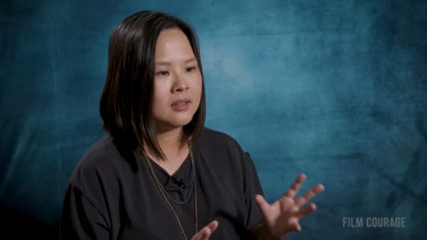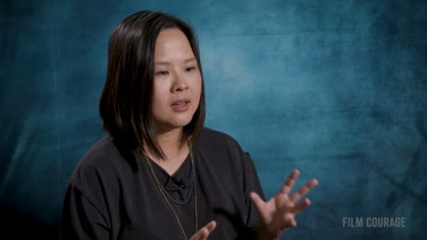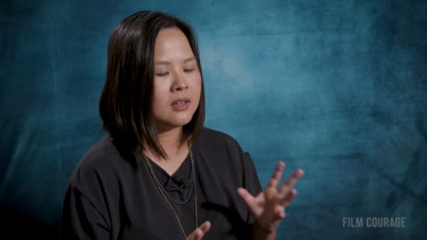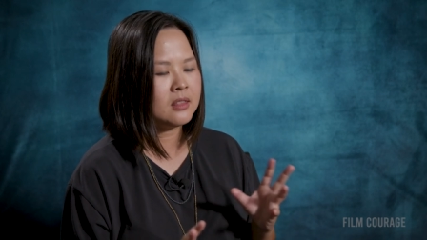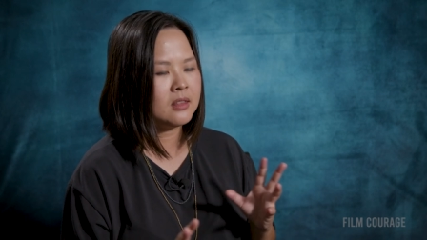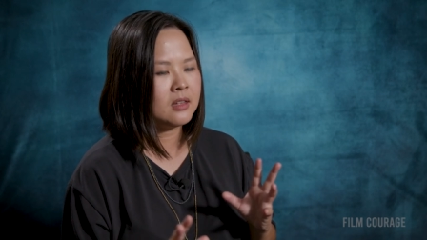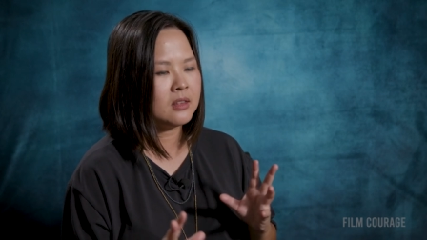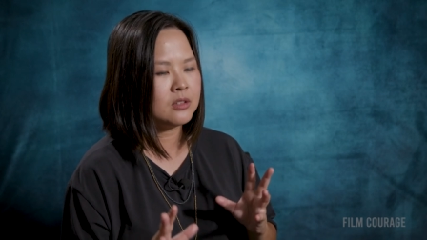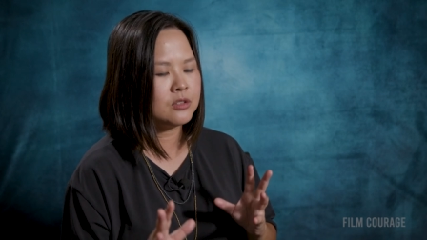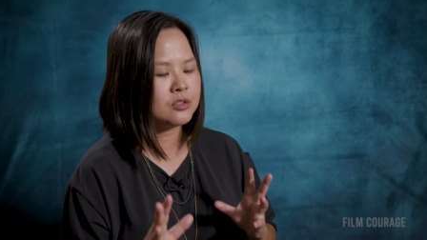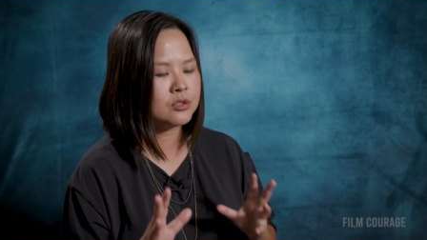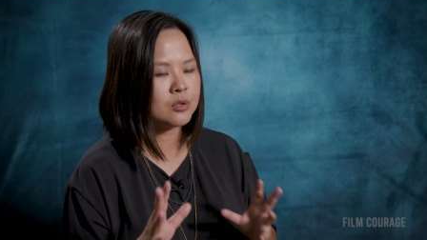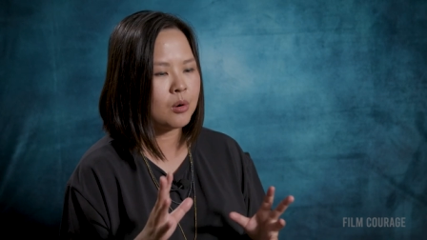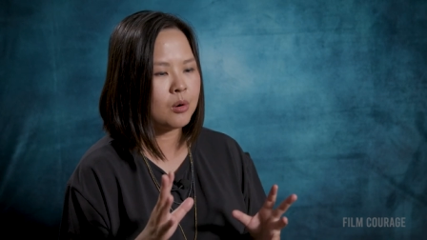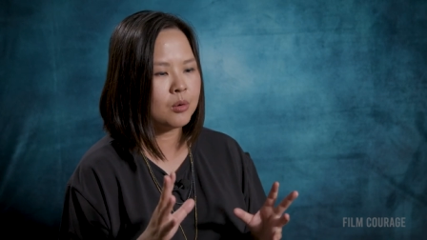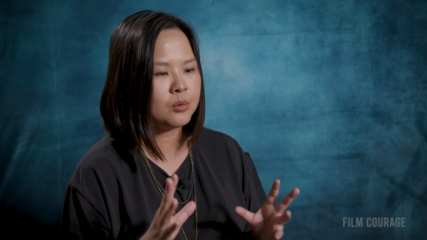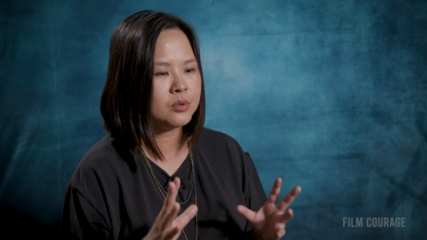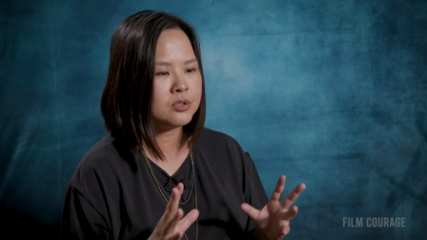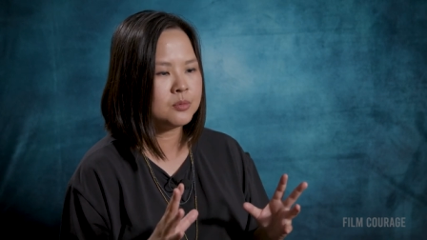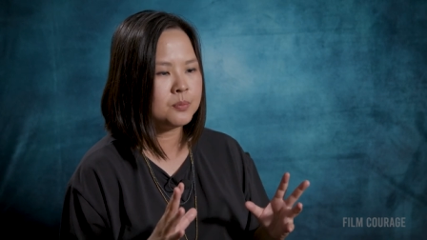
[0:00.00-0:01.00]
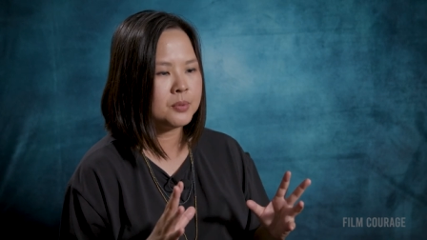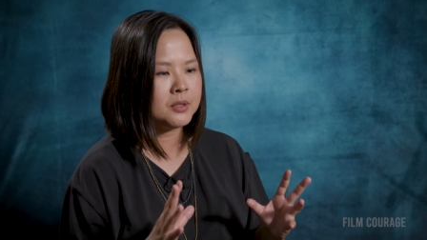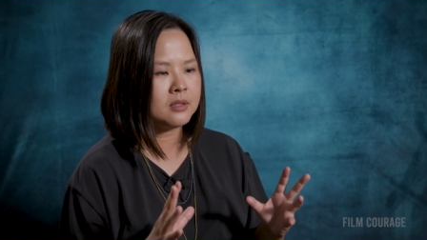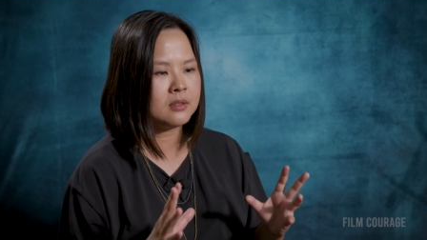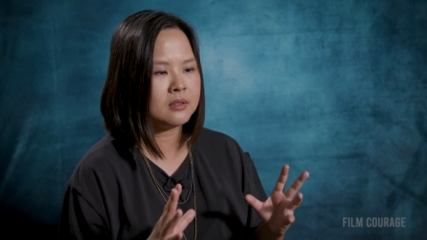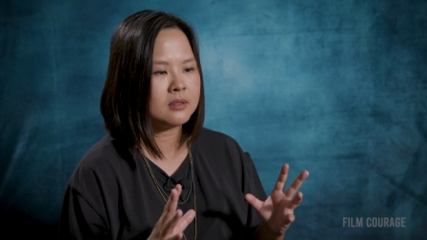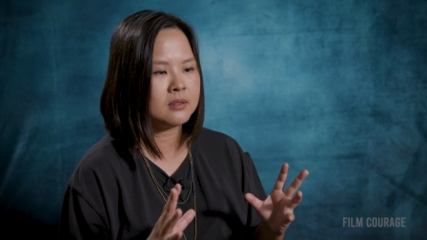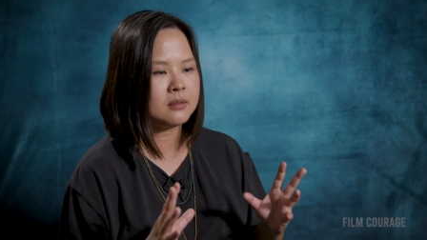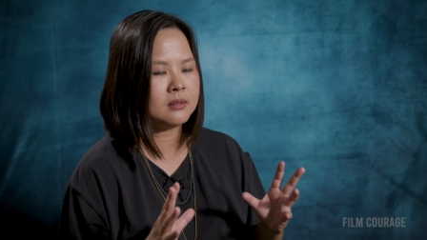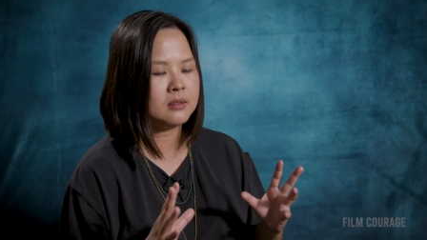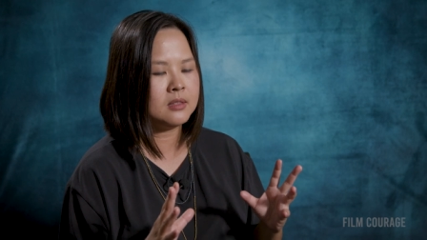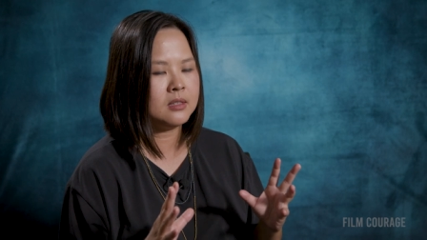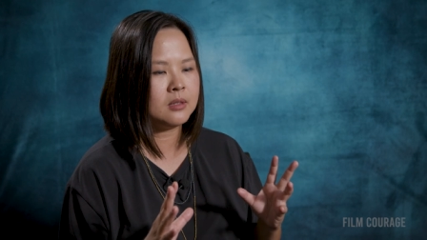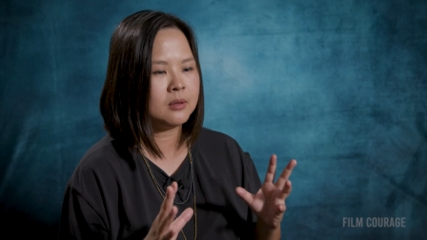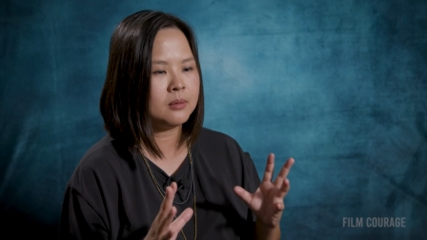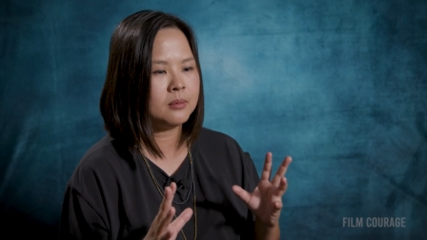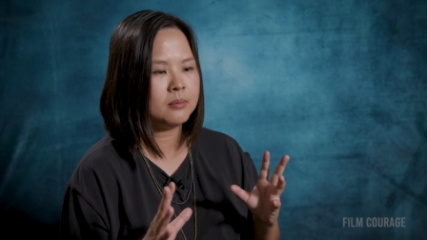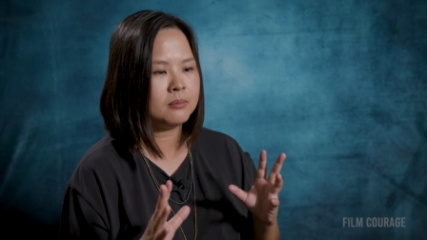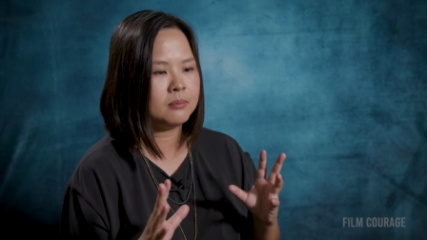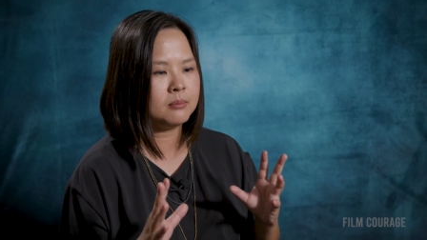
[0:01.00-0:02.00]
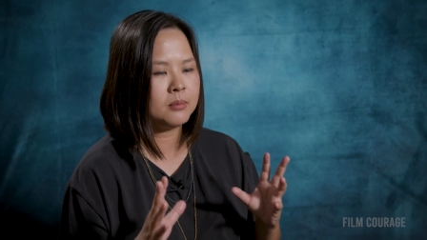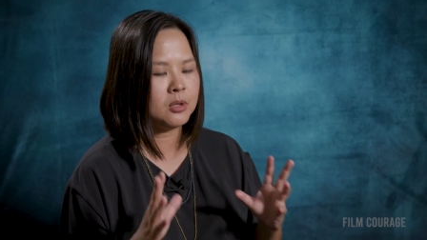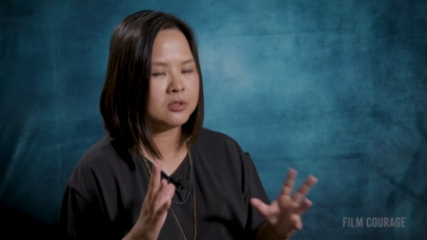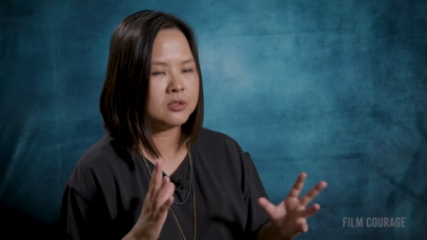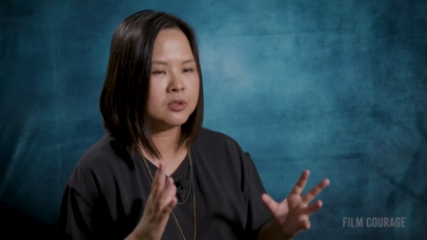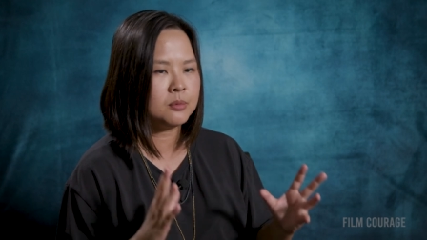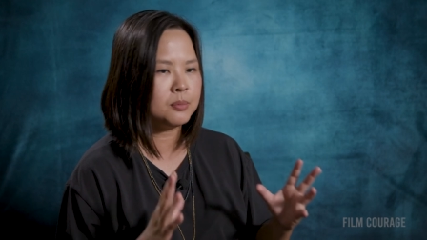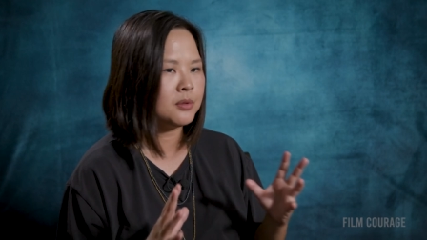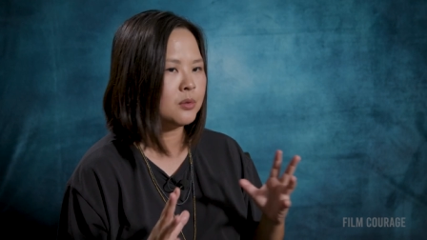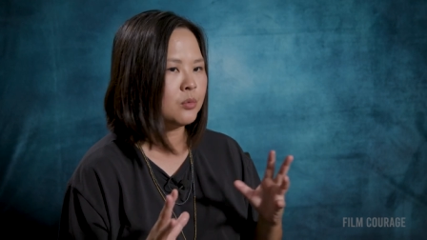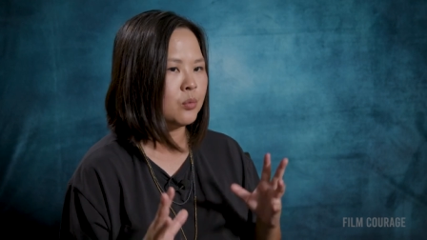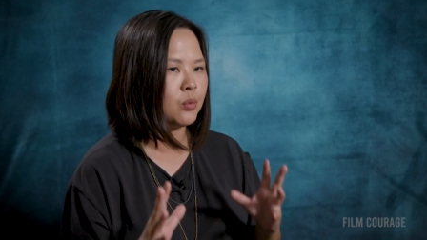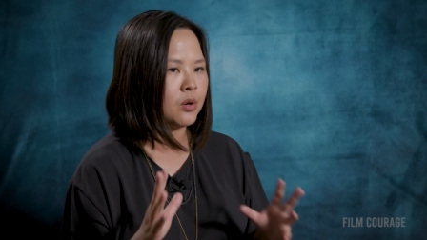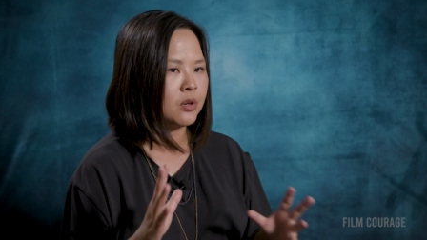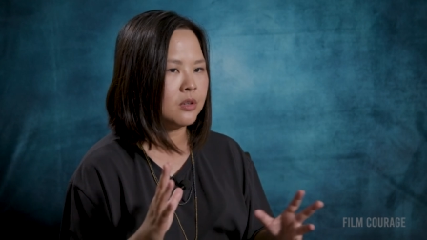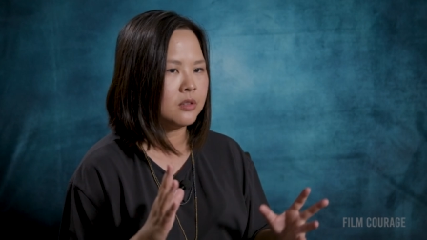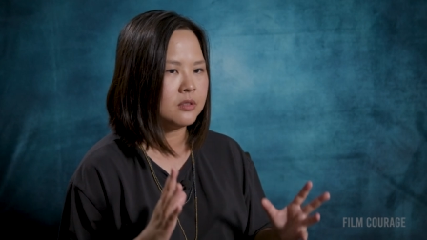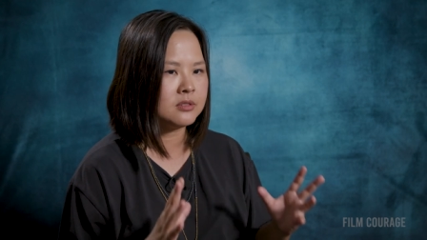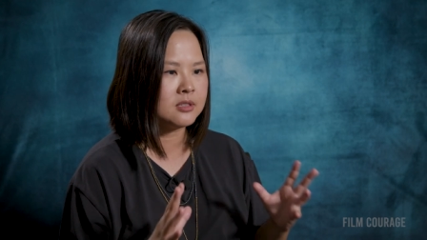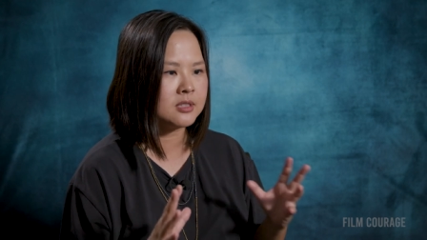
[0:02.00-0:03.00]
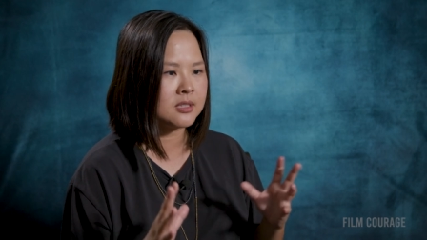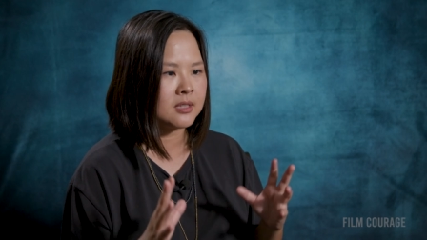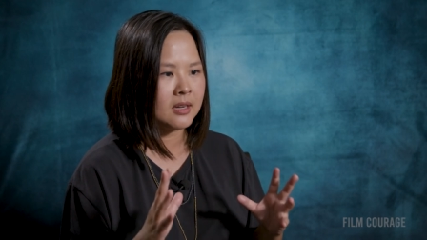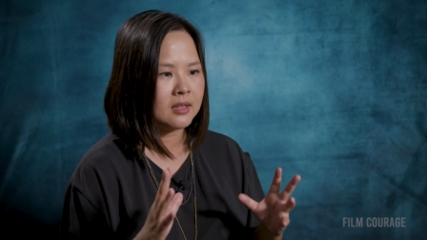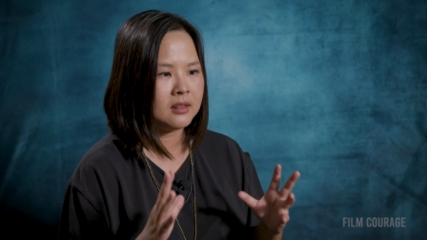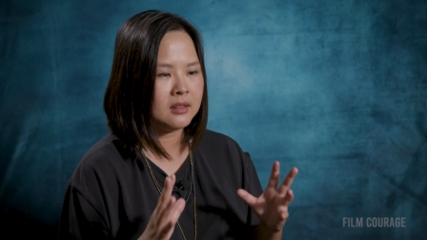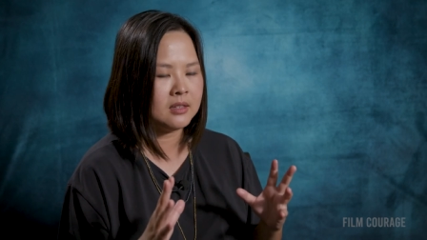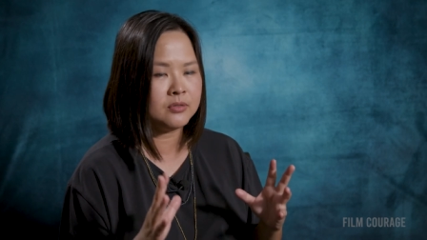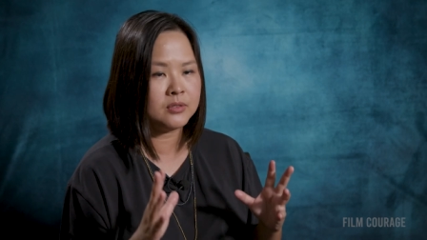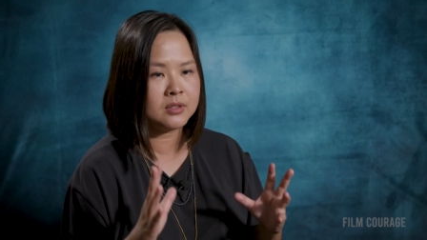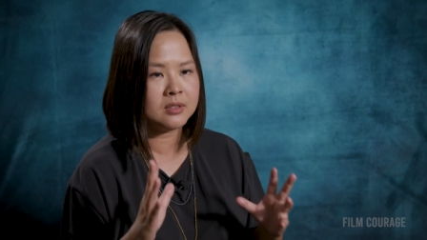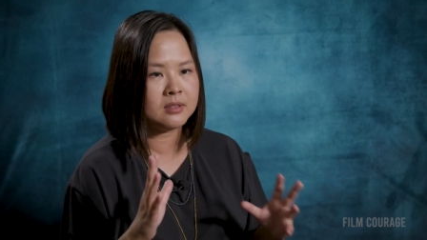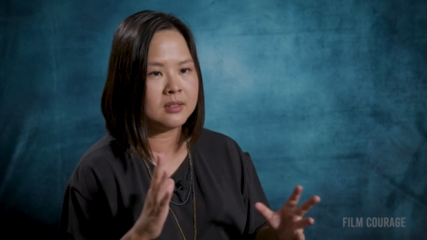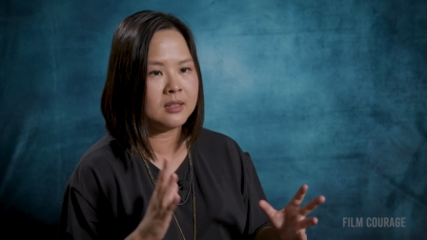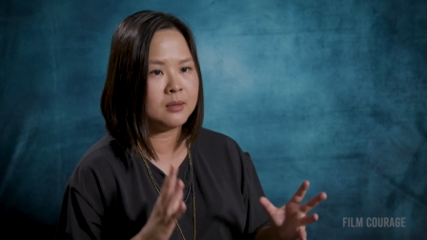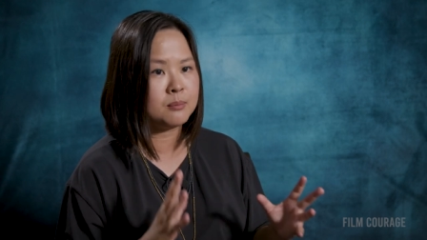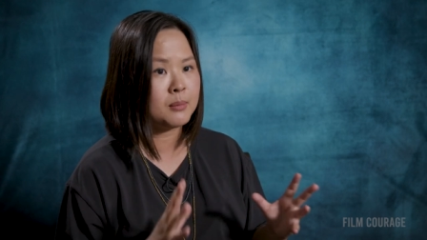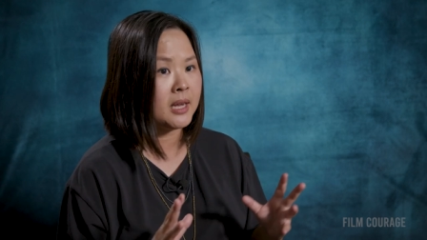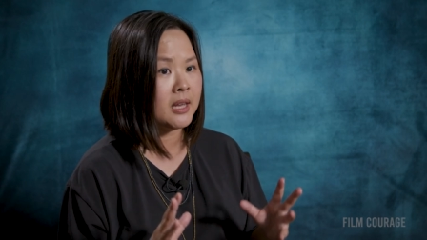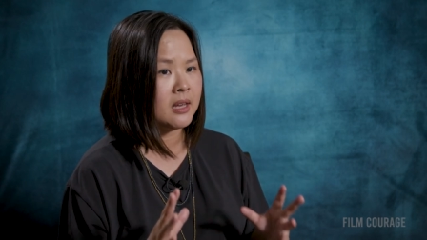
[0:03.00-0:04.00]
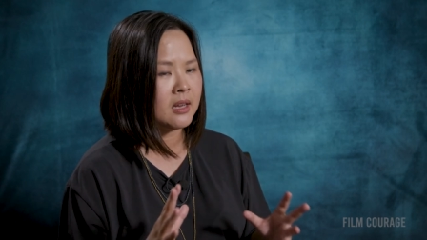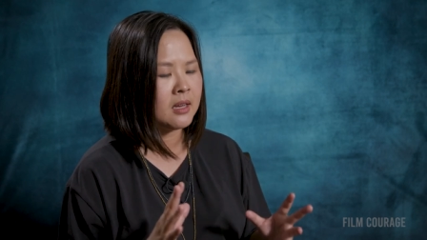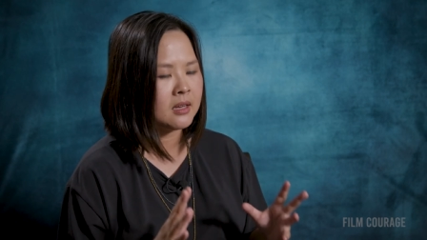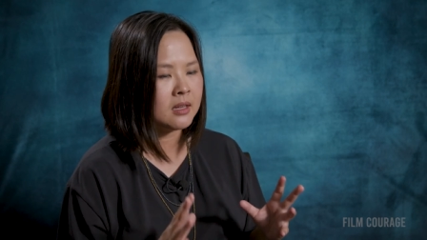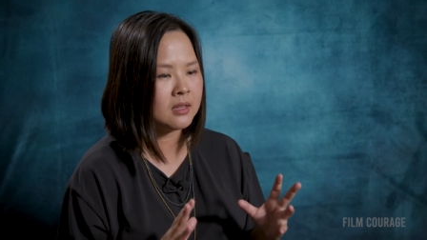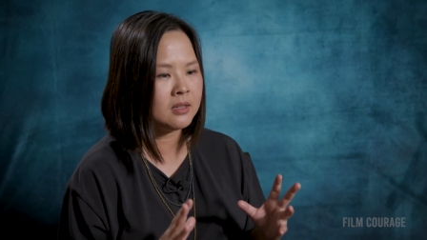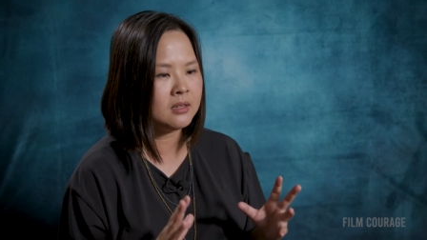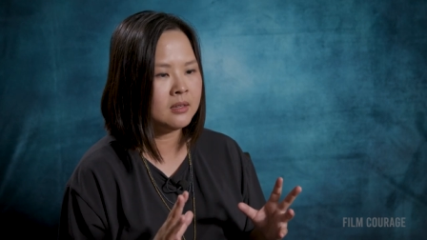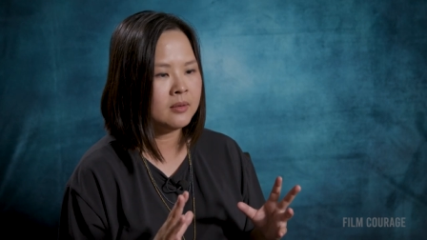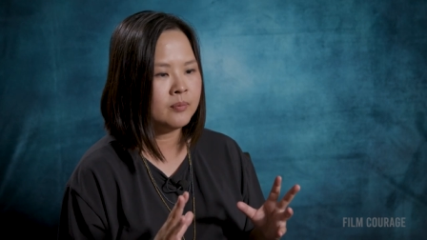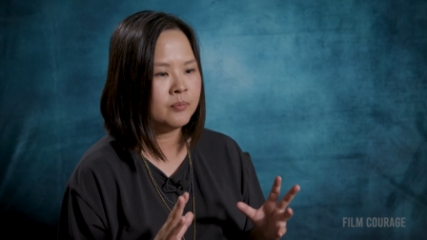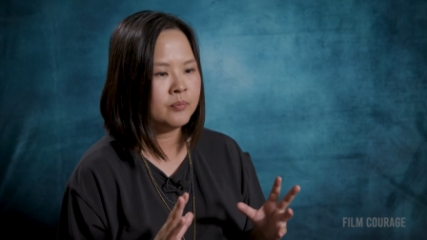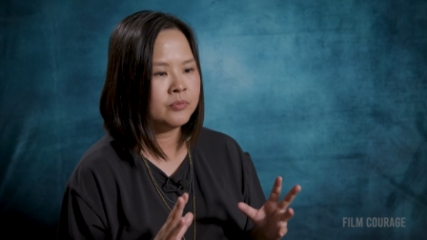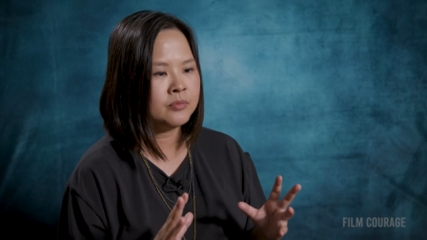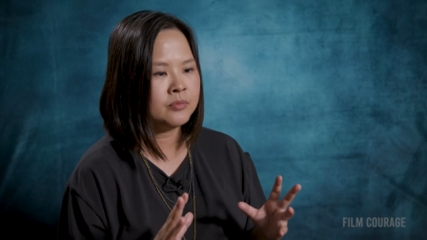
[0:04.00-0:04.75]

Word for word: i think there's always been you know multiple worlds that i live in in my head